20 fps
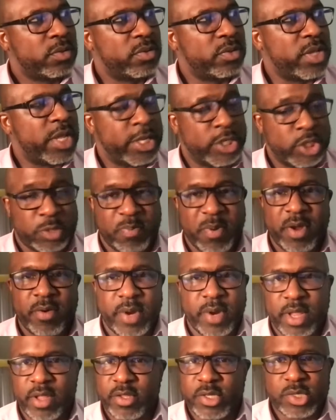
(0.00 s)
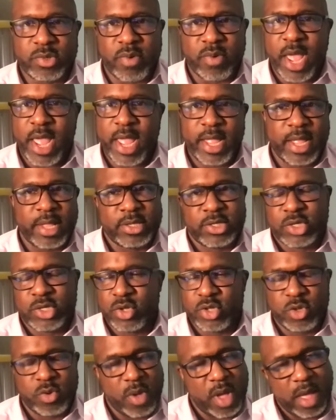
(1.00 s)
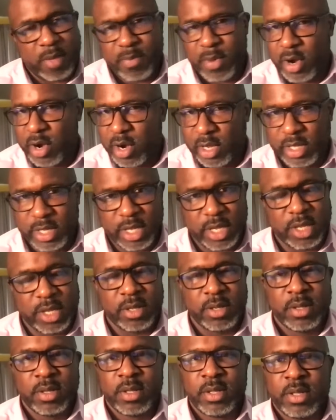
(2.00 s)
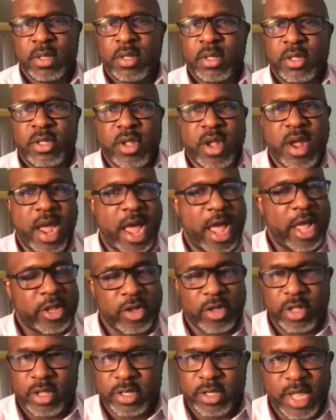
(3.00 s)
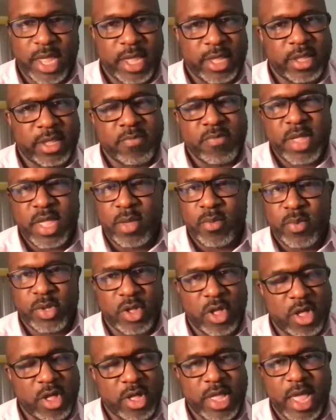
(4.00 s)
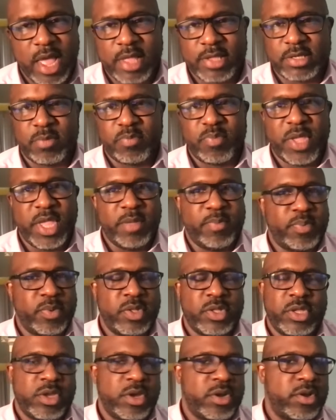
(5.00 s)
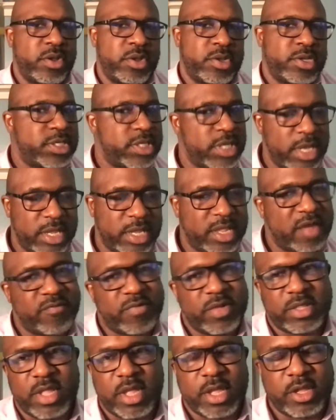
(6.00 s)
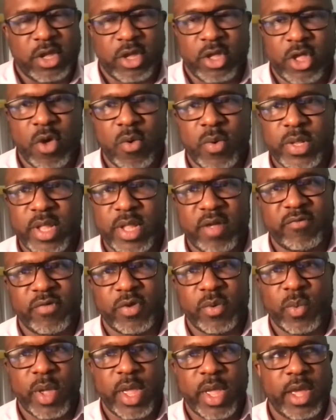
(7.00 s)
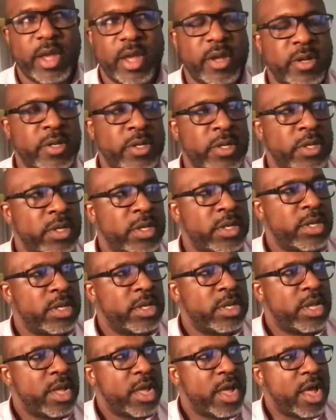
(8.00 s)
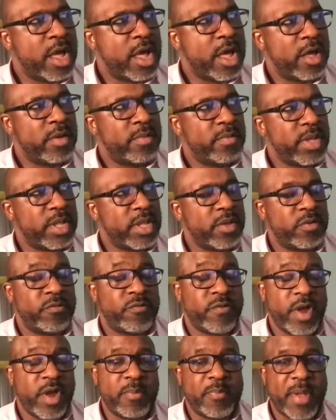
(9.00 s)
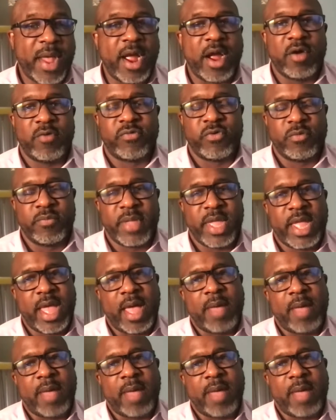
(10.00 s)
experience, right? And so you up early, you're out all day, you're meeting with all kinds of people, you're seeing everything, you're going everywhere. And it was very powerful, man. I